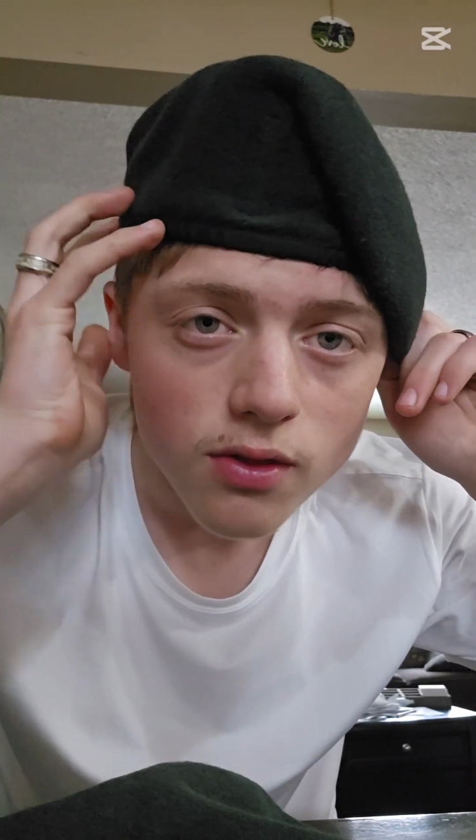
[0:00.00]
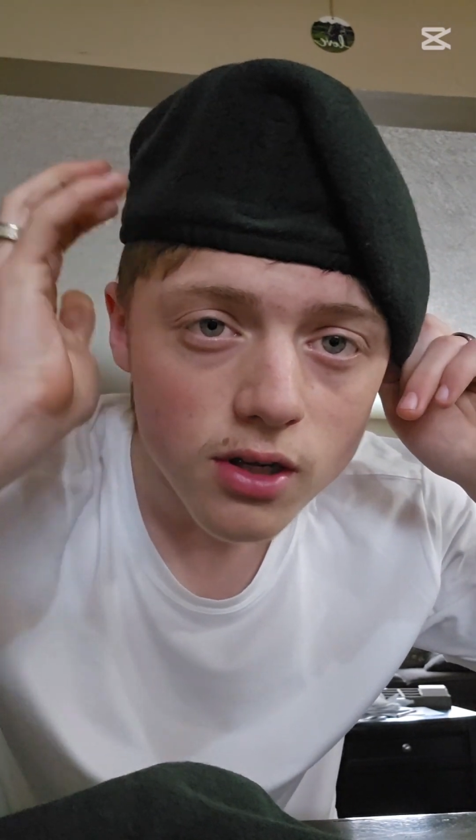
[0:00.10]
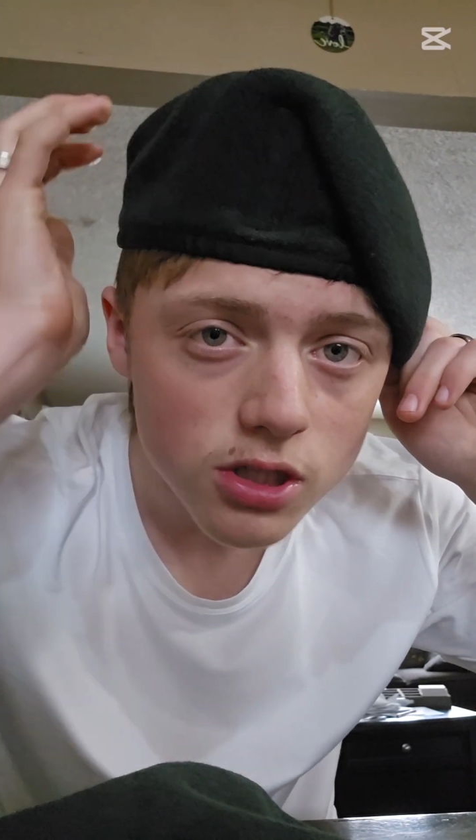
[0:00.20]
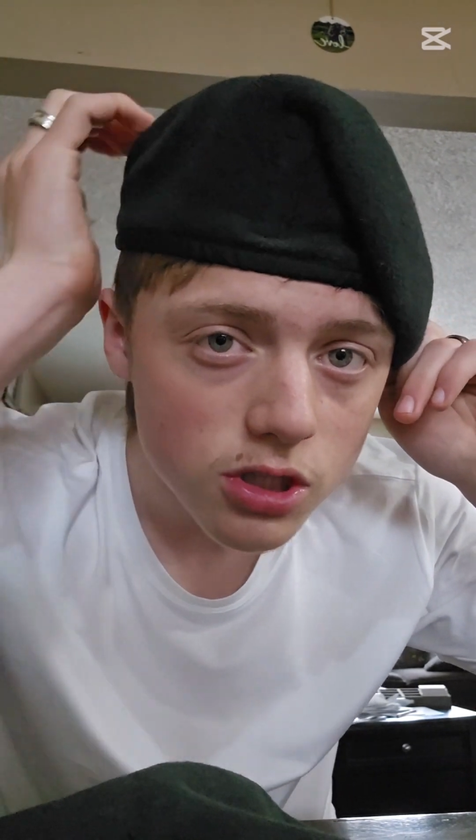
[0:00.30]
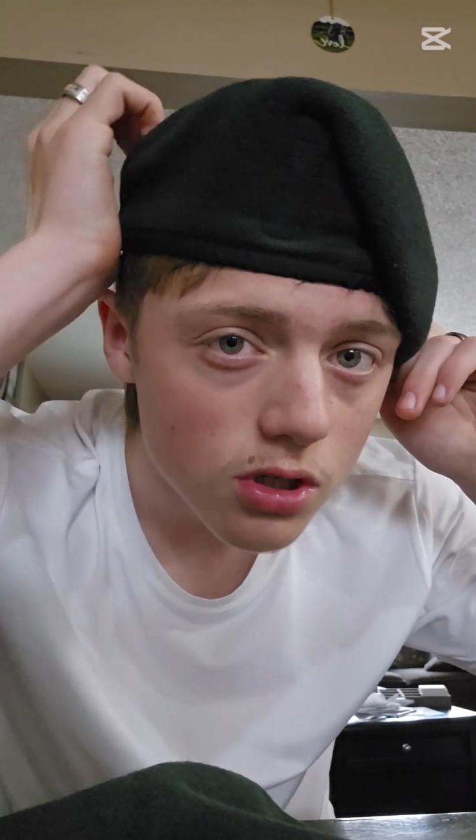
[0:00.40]

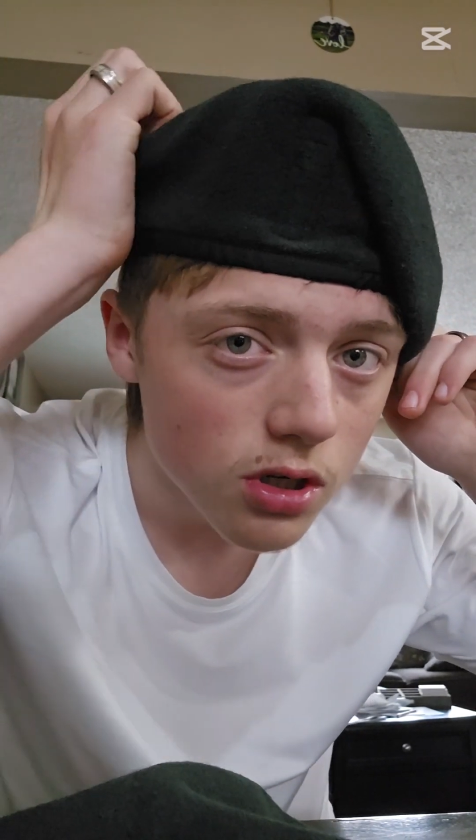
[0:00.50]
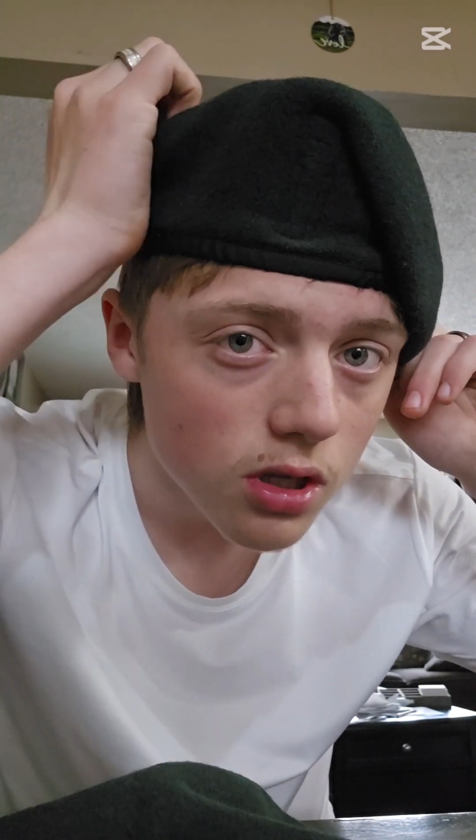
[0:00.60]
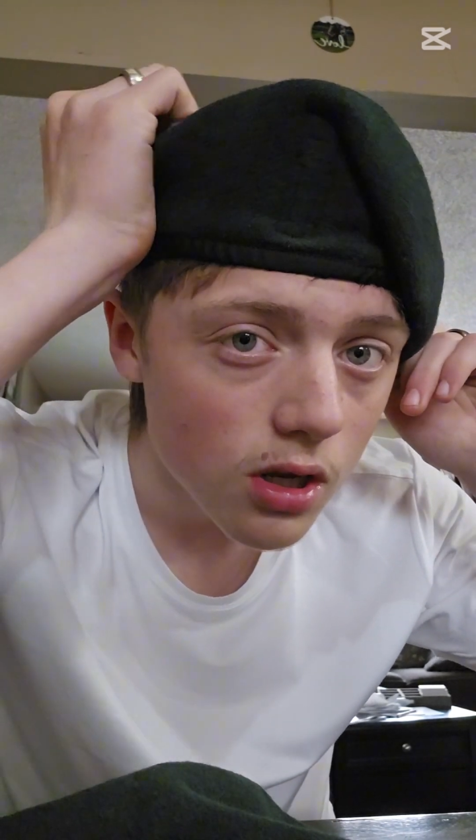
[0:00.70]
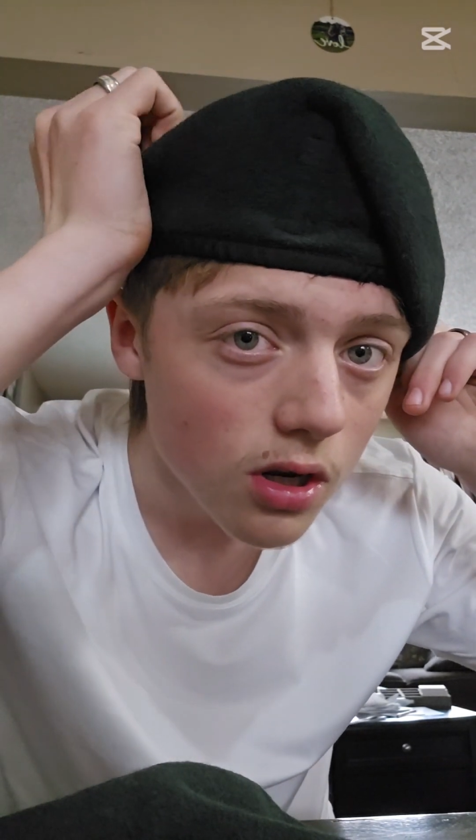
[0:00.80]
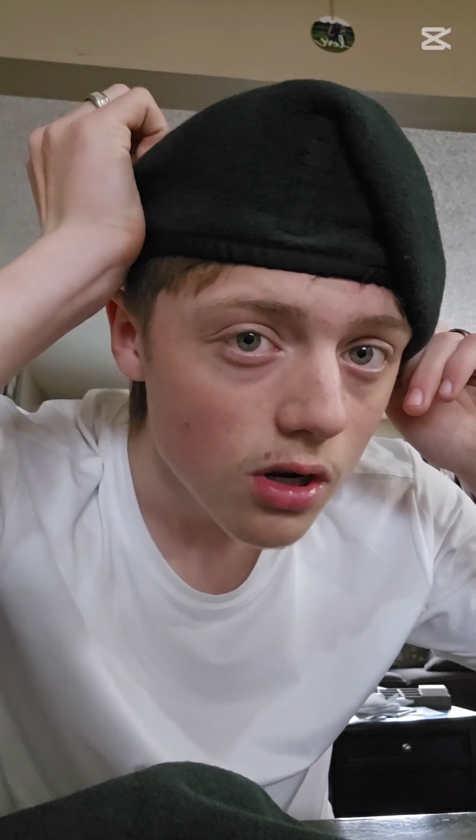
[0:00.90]
This
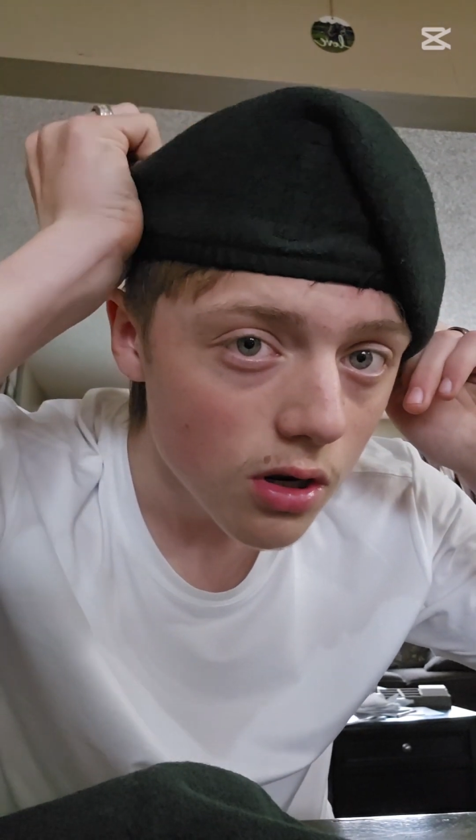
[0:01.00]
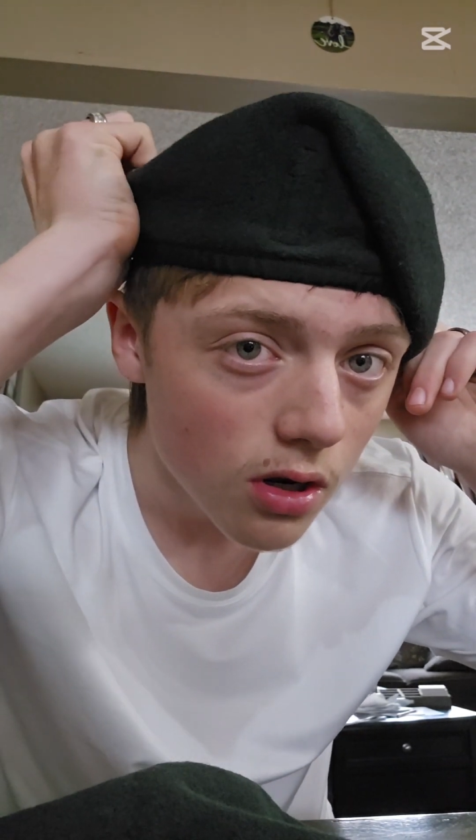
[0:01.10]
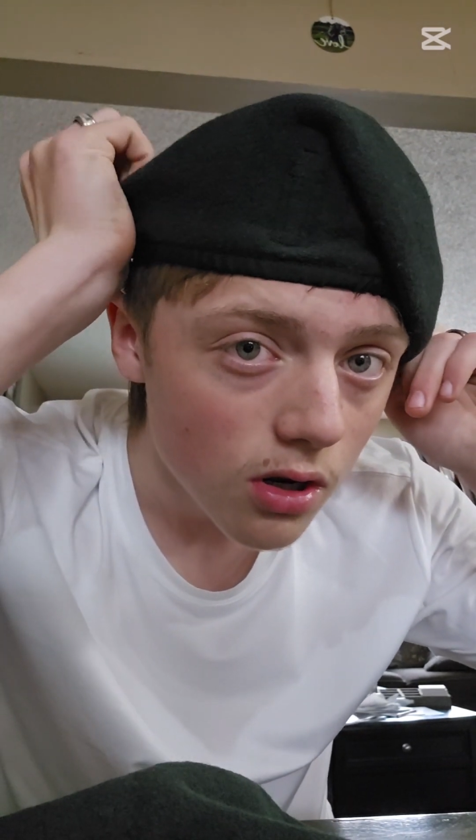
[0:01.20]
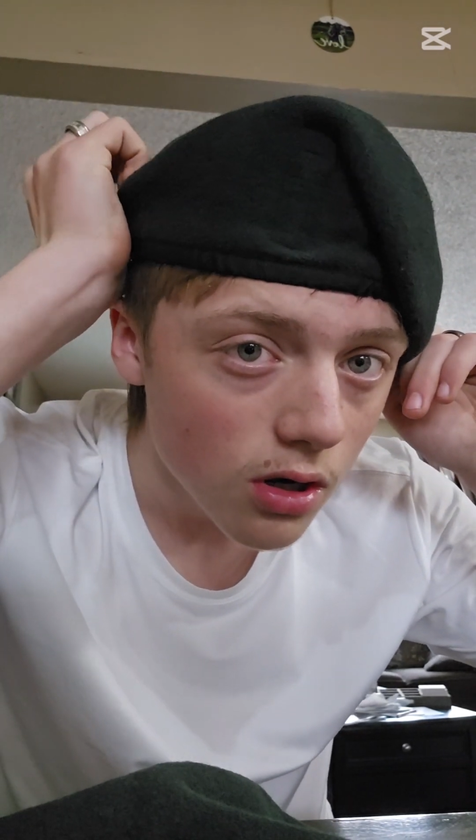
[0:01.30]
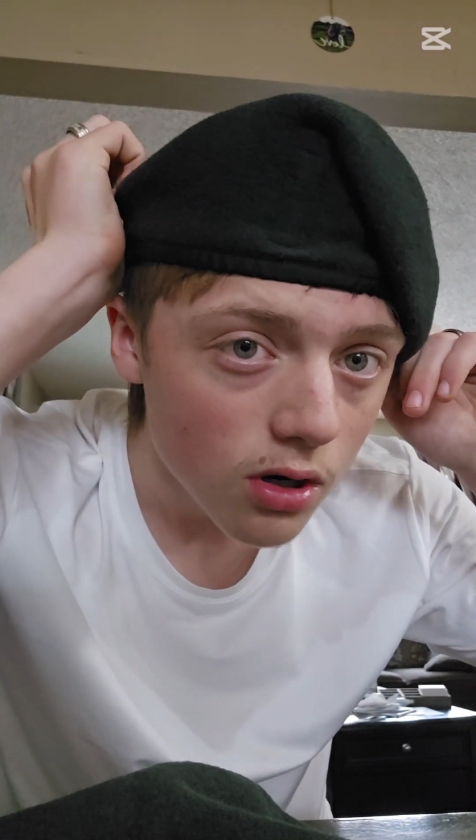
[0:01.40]
should
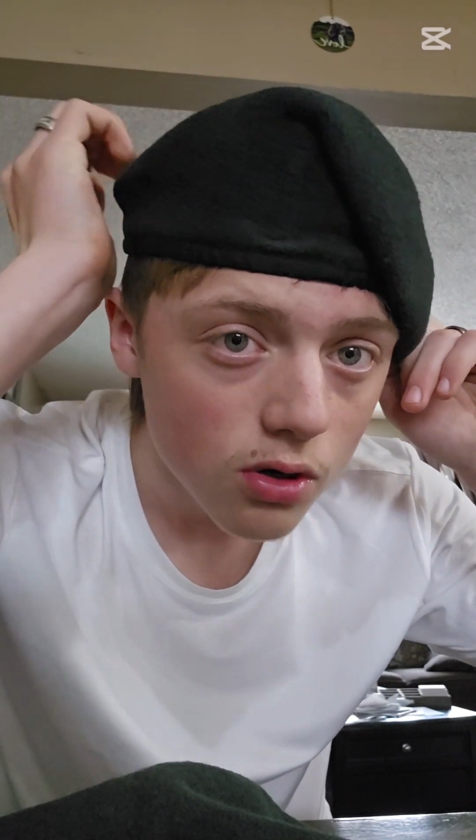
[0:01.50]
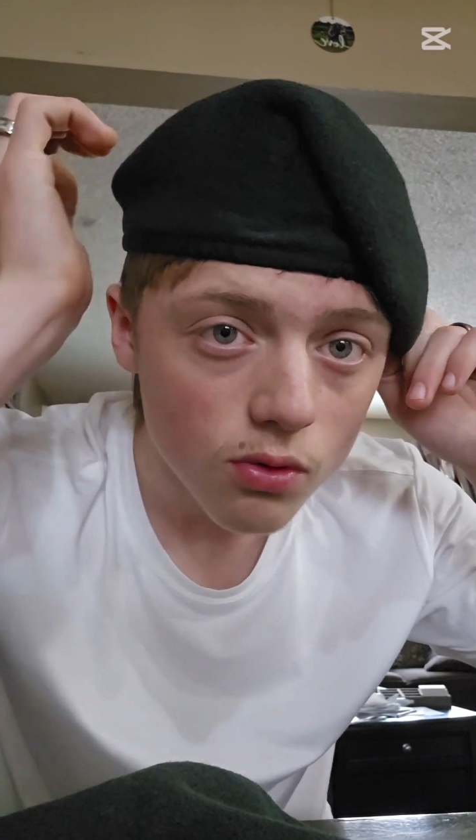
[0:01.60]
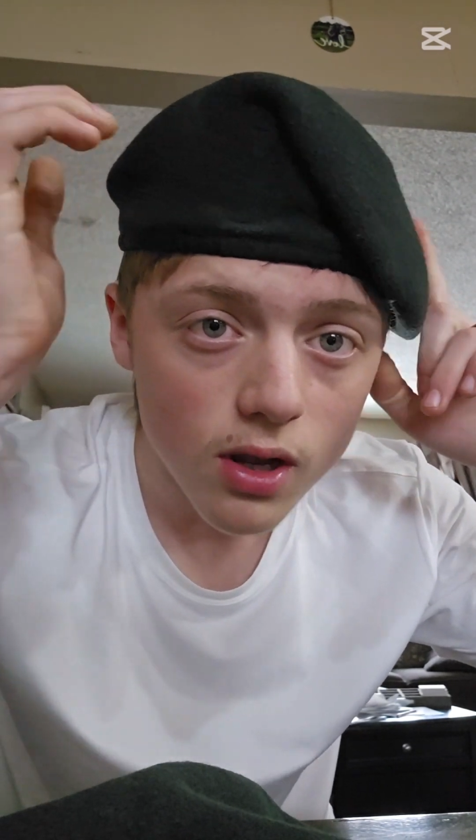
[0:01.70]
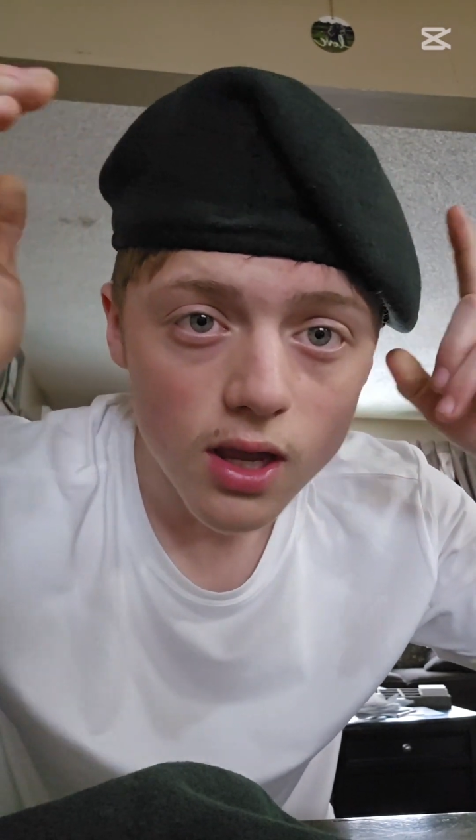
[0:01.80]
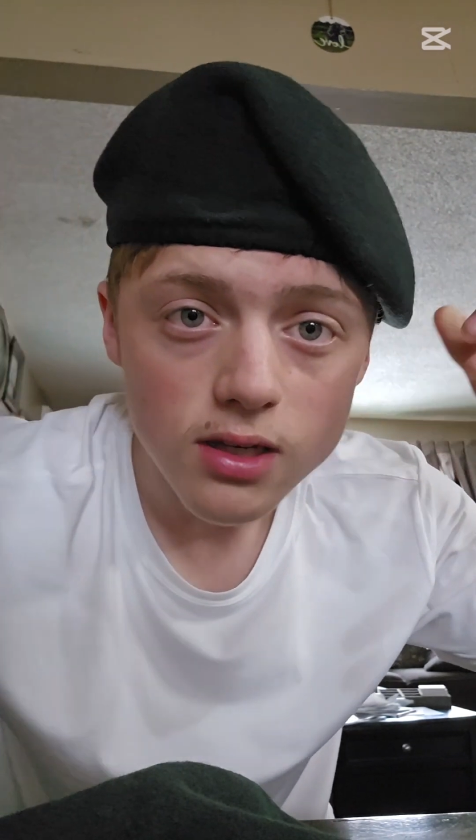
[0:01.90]

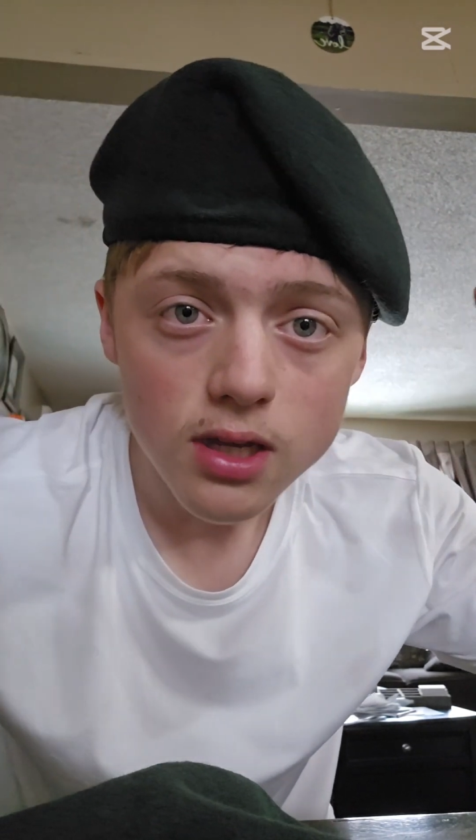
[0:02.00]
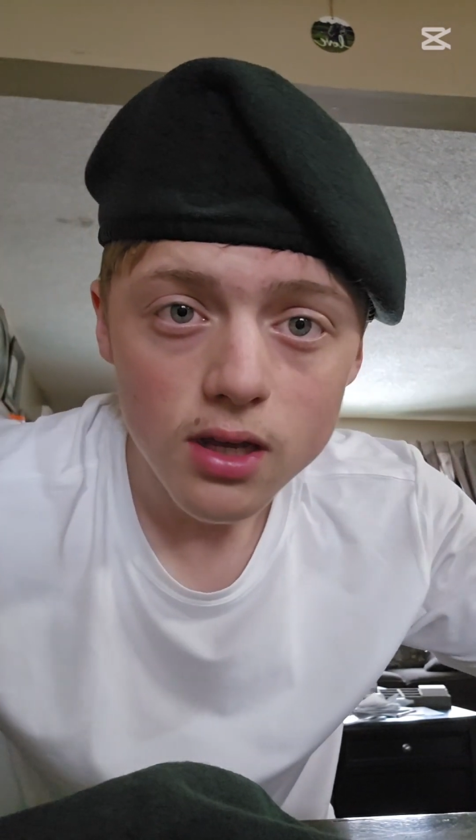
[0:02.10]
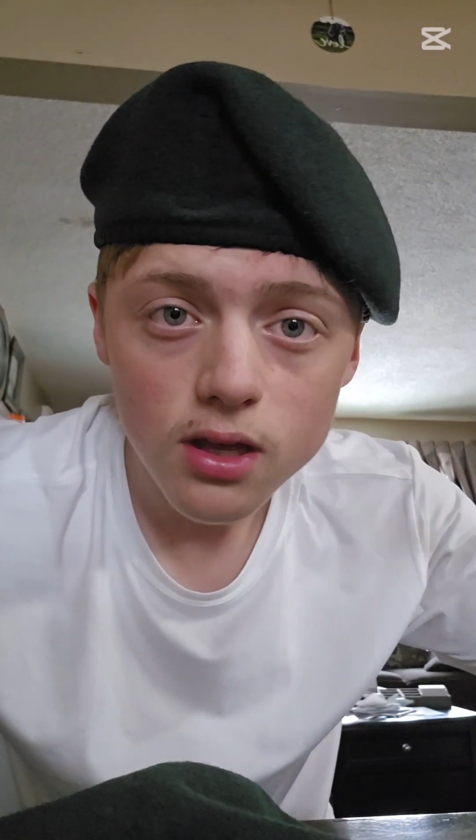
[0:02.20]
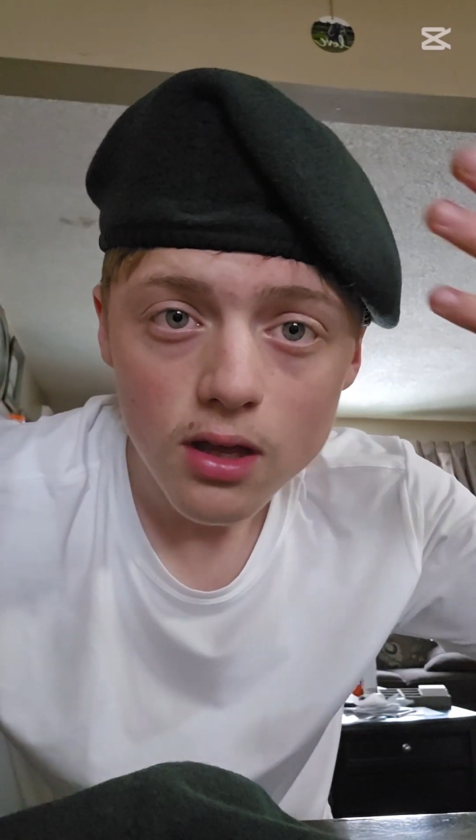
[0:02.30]
create